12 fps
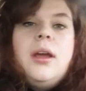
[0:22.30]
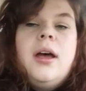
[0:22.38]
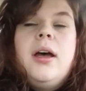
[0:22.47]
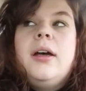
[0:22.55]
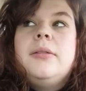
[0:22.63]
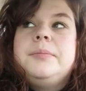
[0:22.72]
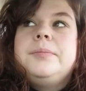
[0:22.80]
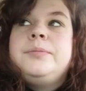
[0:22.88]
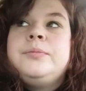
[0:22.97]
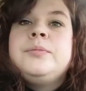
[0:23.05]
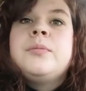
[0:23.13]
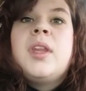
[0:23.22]
car. Um,
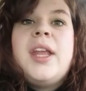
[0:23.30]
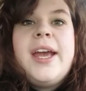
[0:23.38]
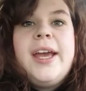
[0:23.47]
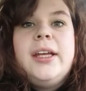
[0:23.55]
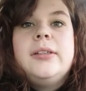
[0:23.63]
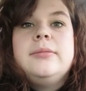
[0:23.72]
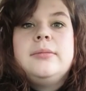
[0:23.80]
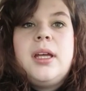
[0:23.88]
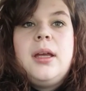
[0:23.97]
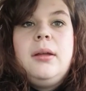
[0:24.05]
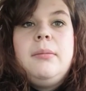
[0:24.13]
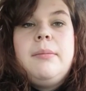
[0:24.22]
hey,
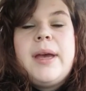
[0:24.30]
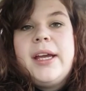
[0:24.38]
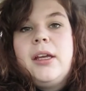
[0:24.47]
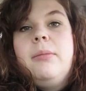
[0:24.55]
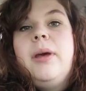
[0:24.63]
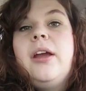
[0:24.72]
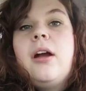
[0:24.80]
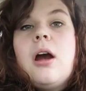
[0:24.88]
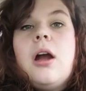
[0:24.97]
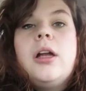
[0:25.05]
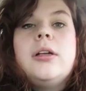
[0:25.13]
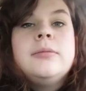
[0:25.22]
I'm back in my
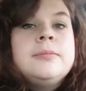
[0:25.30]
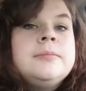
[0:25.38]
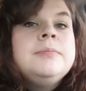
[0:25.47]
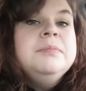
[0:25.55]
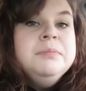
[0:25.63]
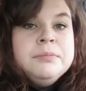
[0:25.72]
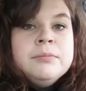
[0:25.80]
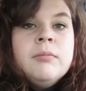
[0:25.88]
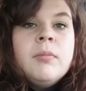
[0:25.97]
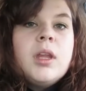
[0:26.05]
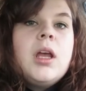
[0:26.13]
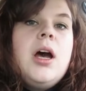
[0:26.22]
car.
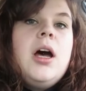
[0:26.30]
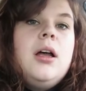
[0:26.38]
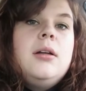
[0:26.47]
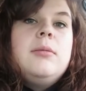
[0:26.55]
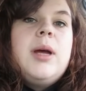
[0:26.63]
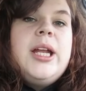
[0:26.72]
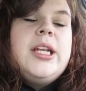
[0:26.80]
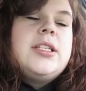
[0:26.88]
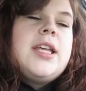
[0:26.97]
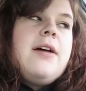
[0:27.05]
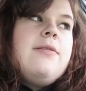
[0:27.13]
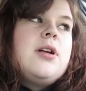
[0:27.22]
Um, I just
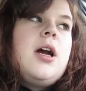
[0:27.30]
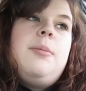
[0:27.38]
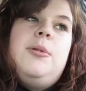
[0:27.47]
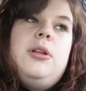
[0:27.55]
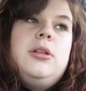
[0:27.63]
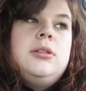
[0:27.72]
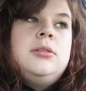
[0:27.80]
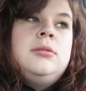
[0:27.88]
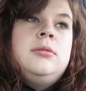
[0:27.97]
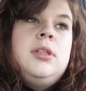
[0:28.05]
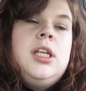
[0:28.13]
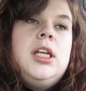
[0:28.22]
have a couple
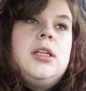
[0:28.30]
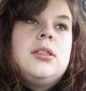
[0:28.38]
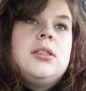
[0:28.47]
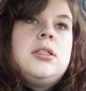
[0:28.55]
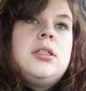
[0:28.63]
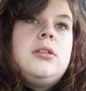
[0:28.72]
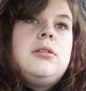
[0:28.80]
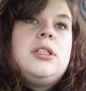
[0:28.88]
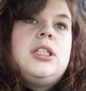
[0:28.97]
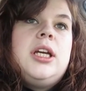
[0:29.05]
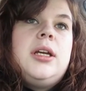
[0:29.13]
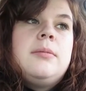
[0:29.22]
things to do
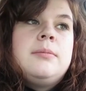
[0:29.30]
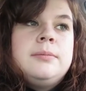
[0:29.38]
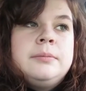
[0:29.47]
today.